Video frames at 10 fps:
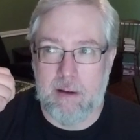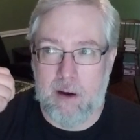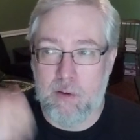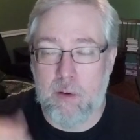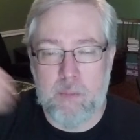
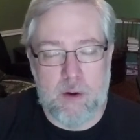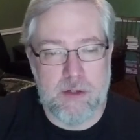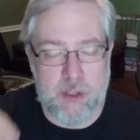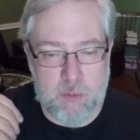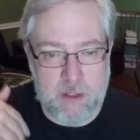her
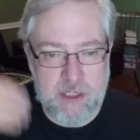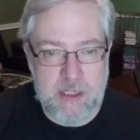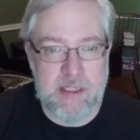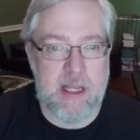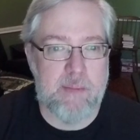approach and what
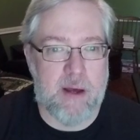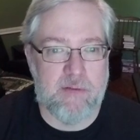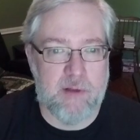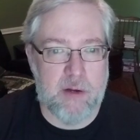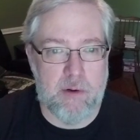she said
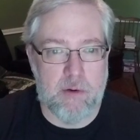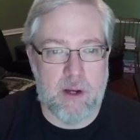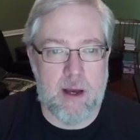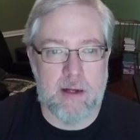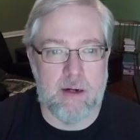about Flannery
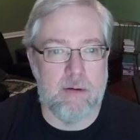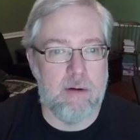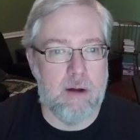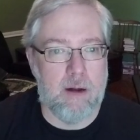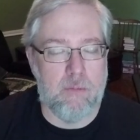O'Connor
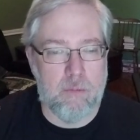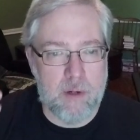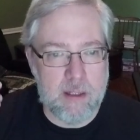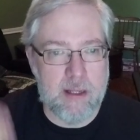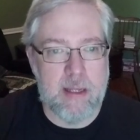
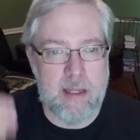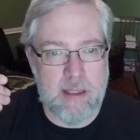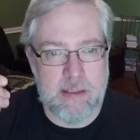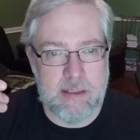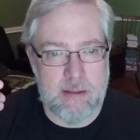really
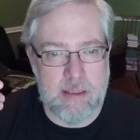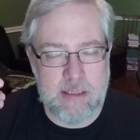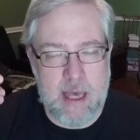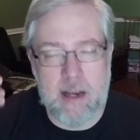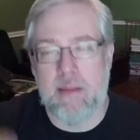
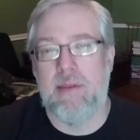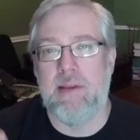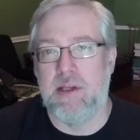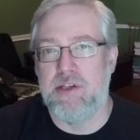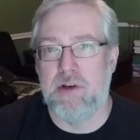is kind of the
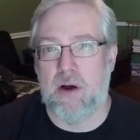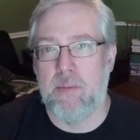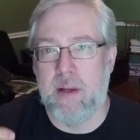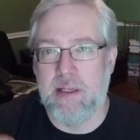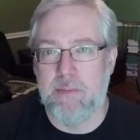thing that
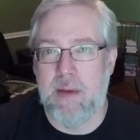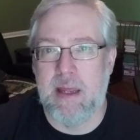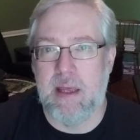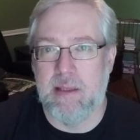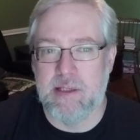jarred me into
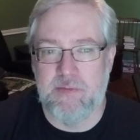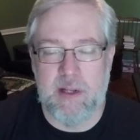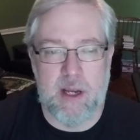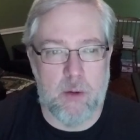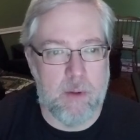making this
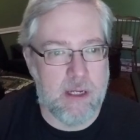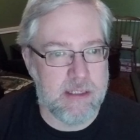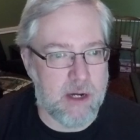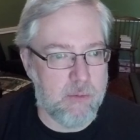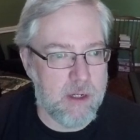video,
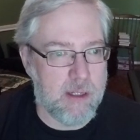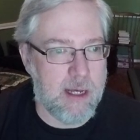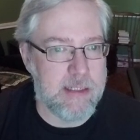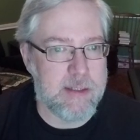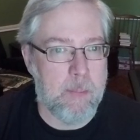because I
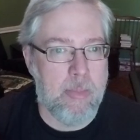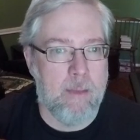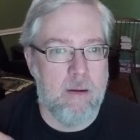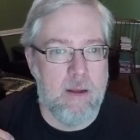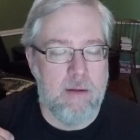realized
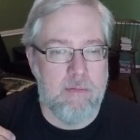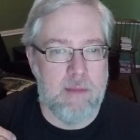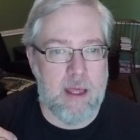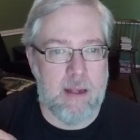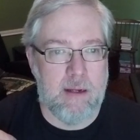
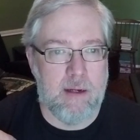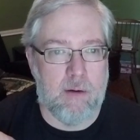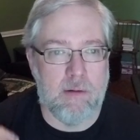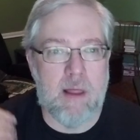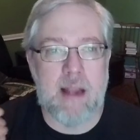that, you
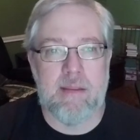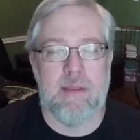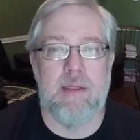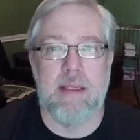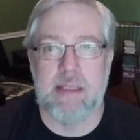know, a lot of
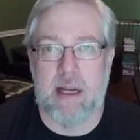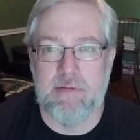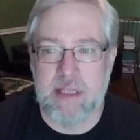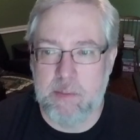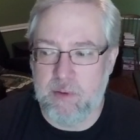the things that
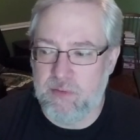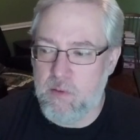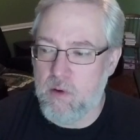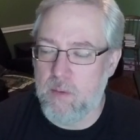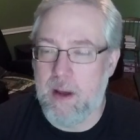I've said
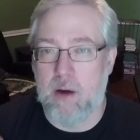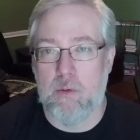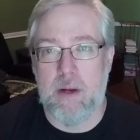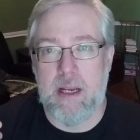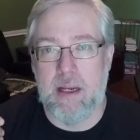before about
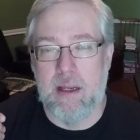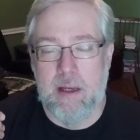reading